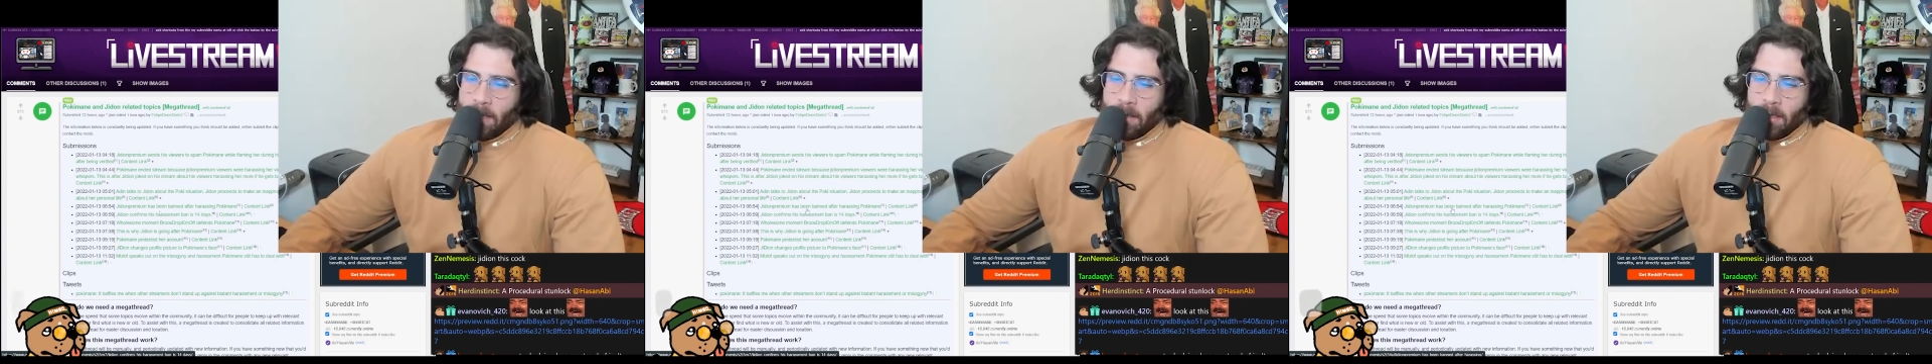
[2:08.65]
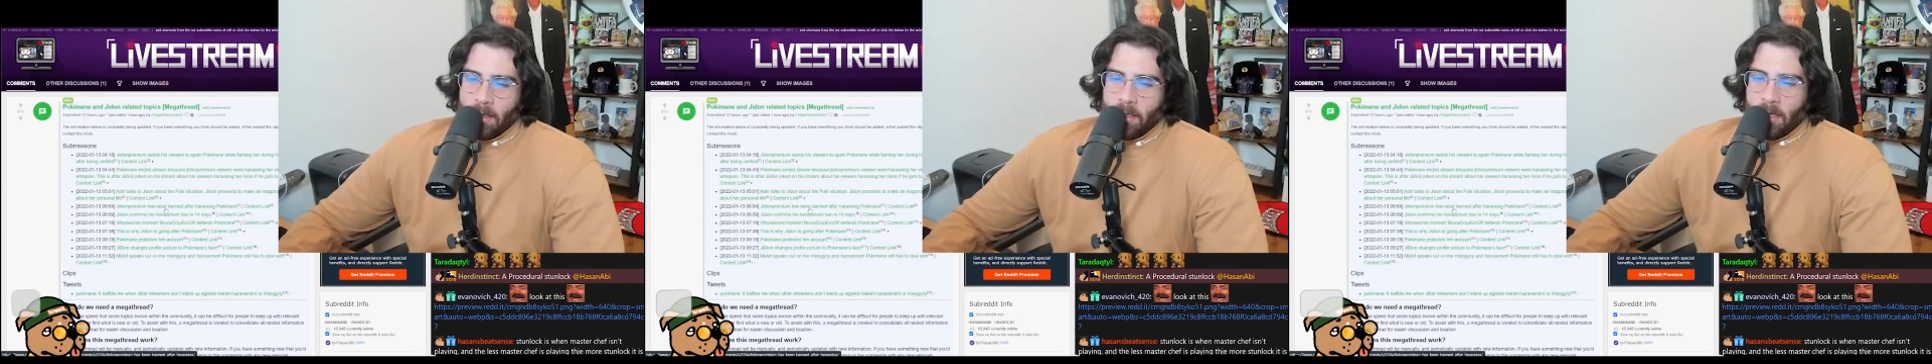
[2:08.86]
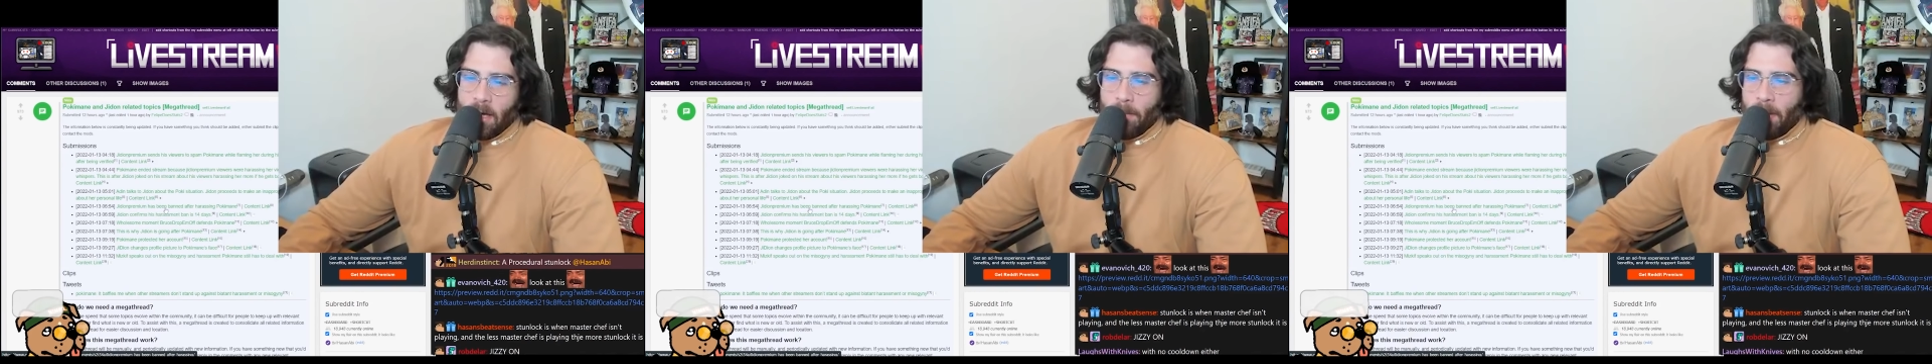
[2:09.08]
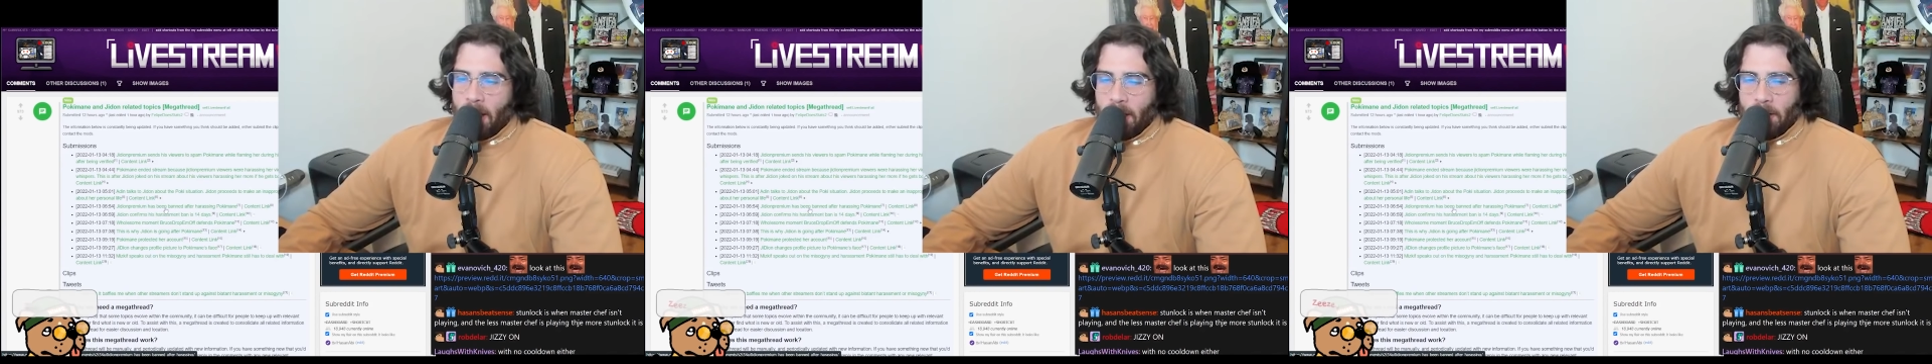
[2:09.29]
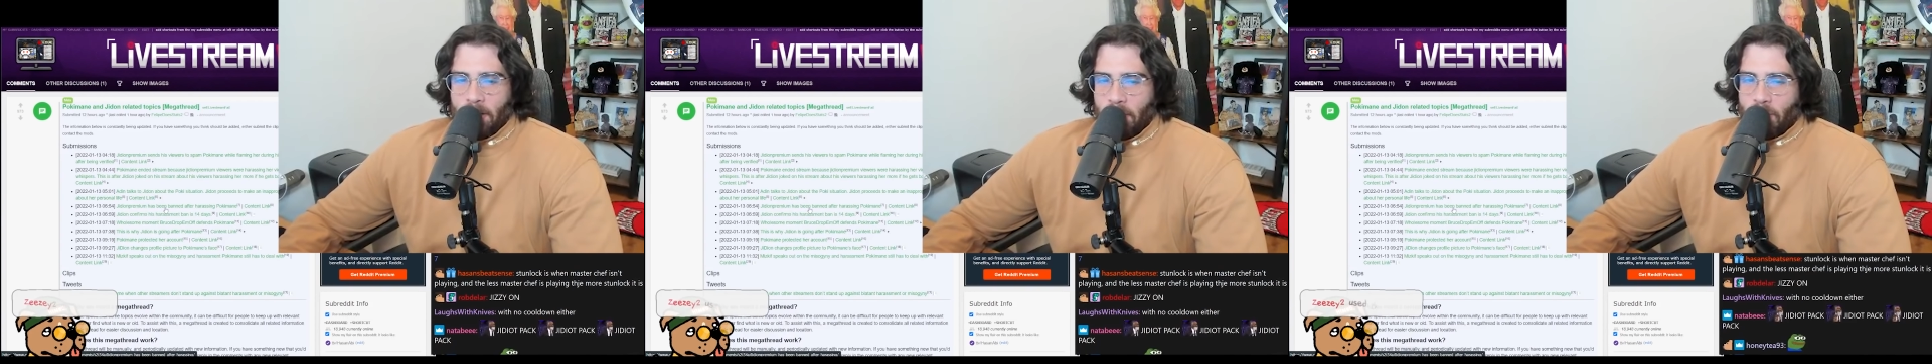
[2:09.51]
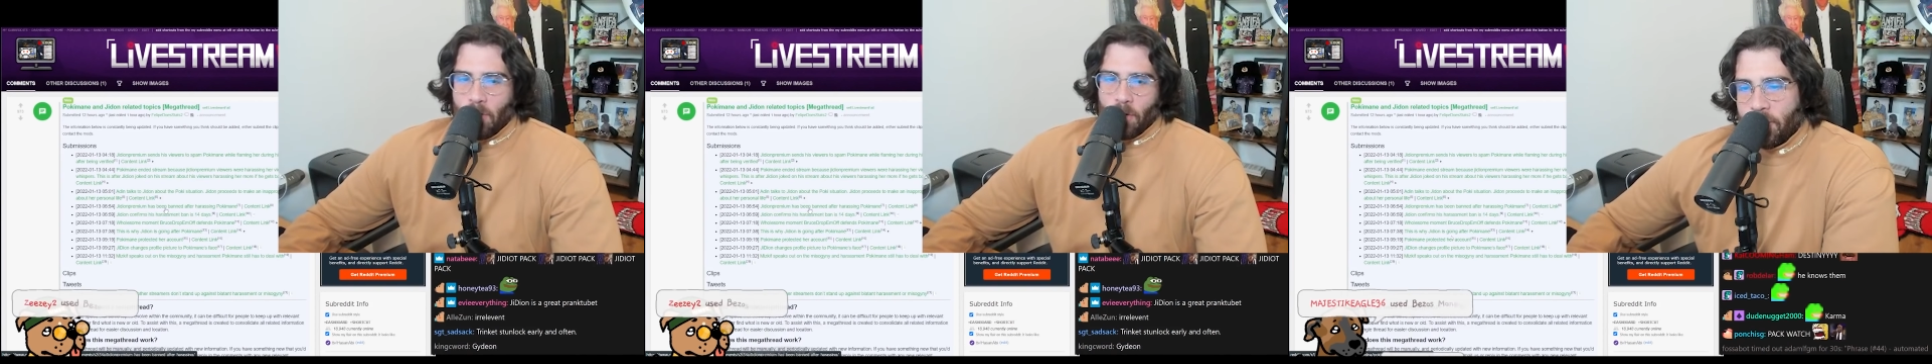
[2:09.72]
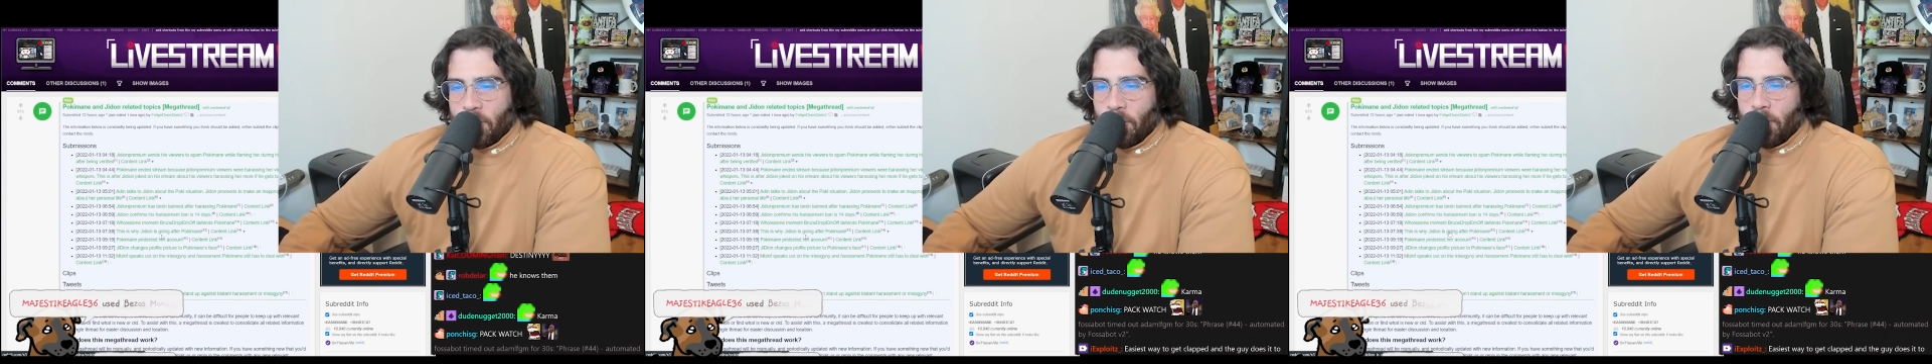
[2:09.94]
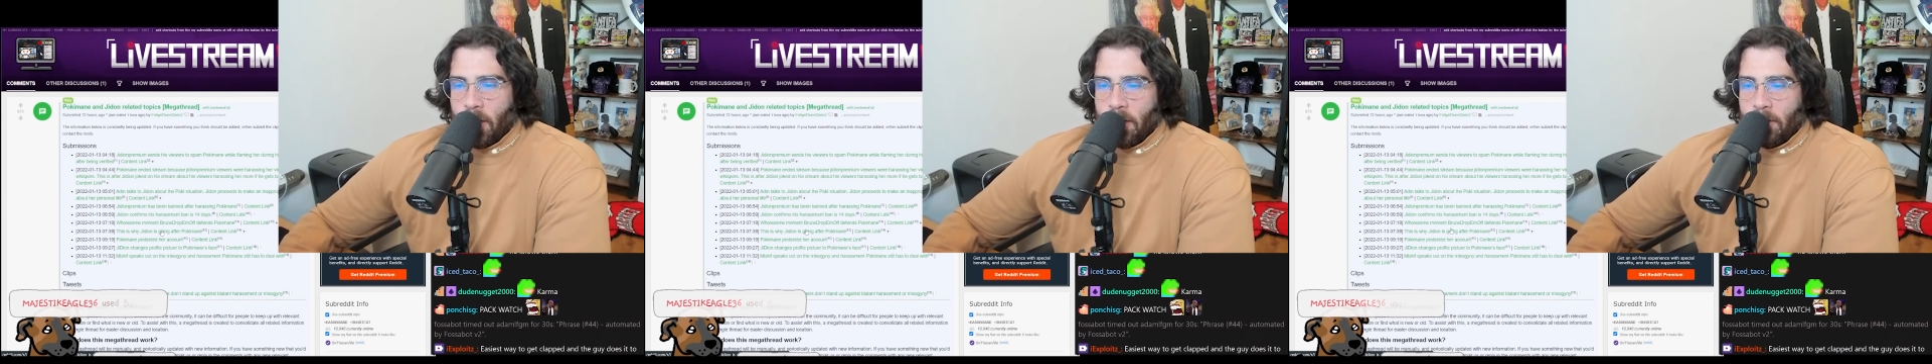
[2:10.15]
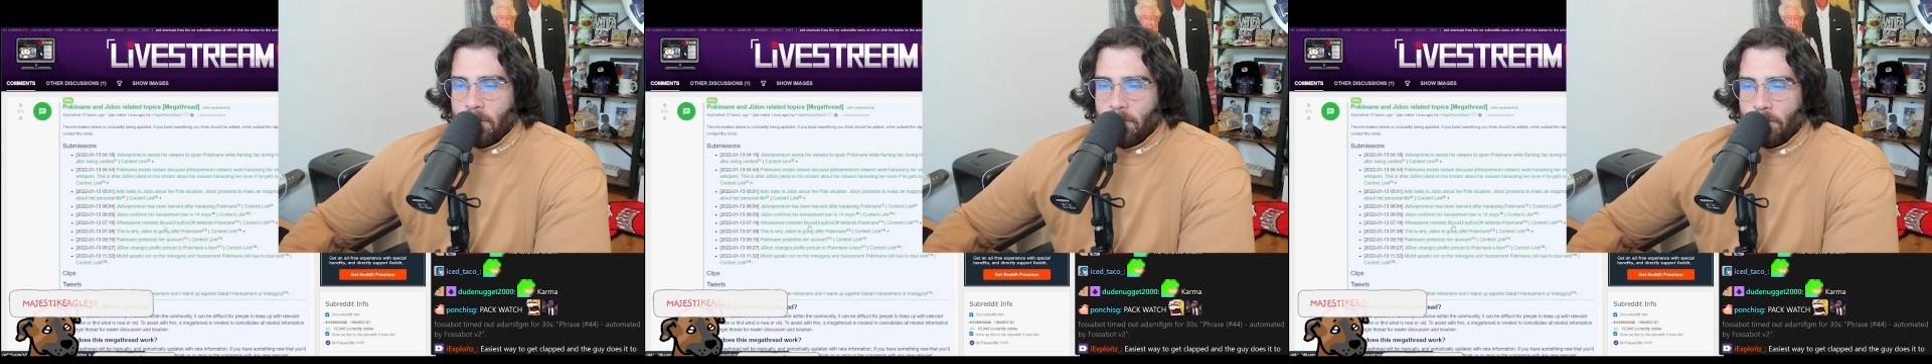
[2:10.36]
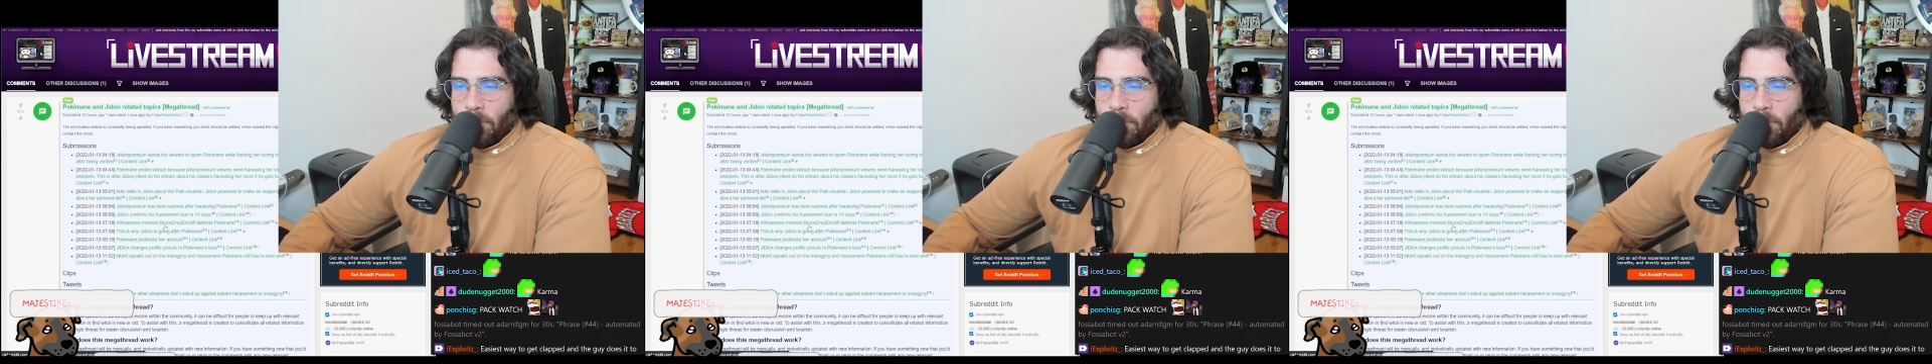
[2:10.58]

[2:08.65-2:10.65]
and then he got banned of course so then